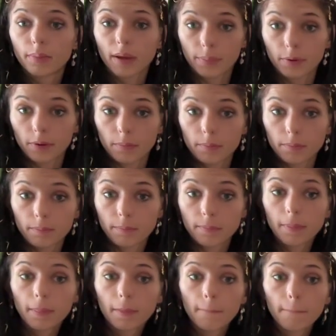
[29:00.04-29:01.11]
paper
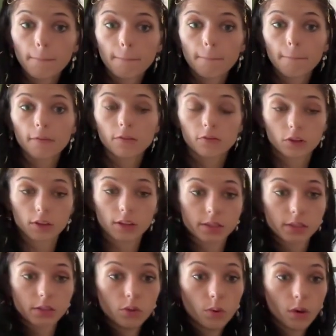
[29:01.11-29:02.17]
for
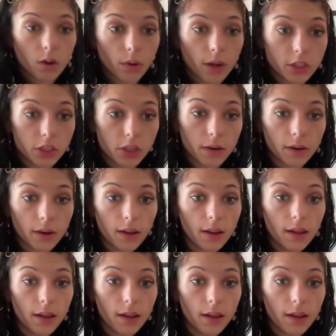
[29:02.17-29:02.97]
this new equation.